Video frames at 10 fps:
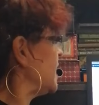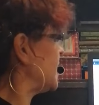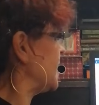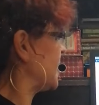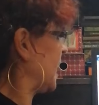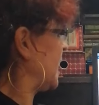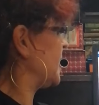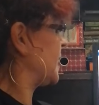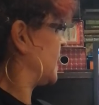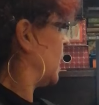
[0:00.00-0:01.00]
this is
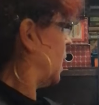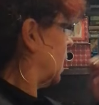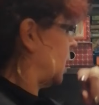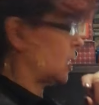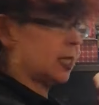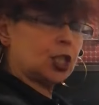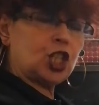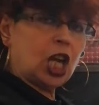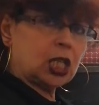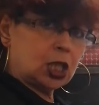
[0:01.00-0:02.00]
his
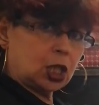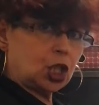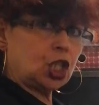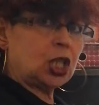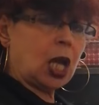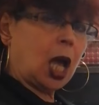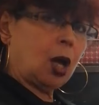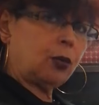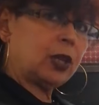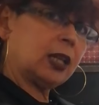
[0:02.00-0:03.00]
suggestion
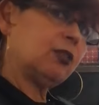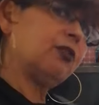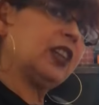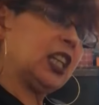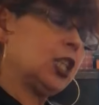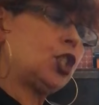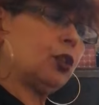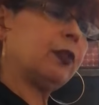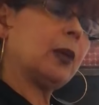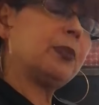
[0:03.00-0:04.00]
how that
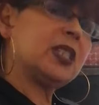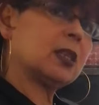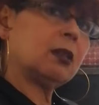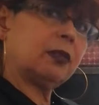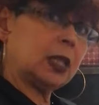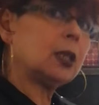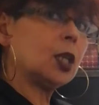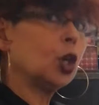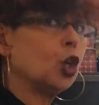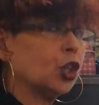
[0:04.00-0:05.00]
village of Lepenski
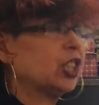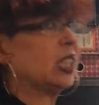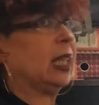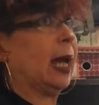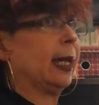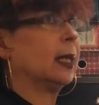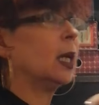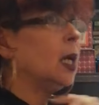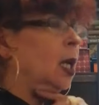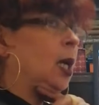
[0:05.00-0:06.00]
Vir looked like.